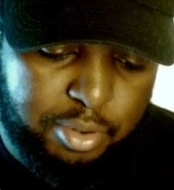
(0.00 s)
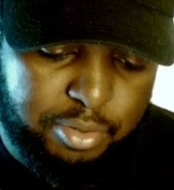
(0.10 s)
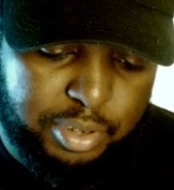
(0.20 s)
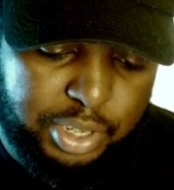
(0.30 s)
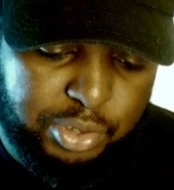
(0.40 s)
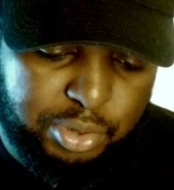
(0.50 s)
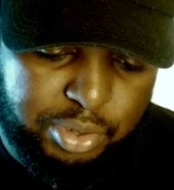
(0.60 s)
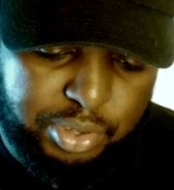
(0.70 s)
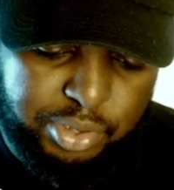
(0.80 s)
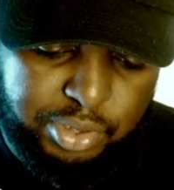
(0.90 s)
of
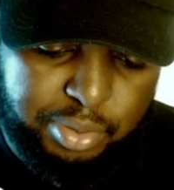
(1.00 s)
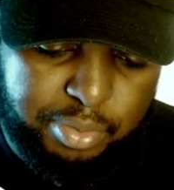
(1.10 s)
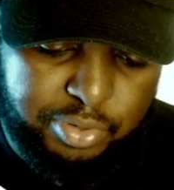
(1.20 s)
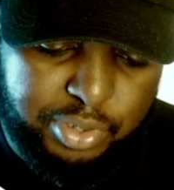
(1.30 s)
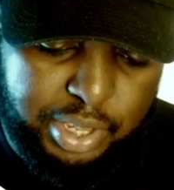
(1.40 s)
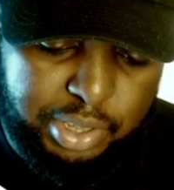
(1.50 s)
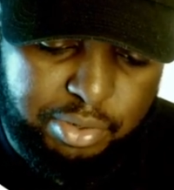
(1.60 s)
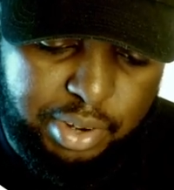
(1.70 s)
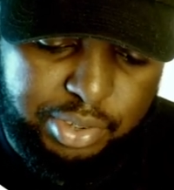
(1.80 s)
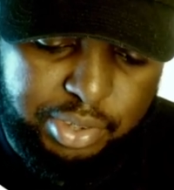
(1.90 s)
resources to provide the
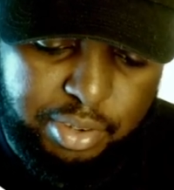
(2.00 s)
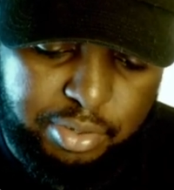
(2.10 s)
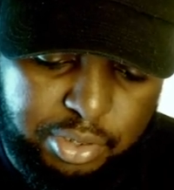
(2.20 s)
right set of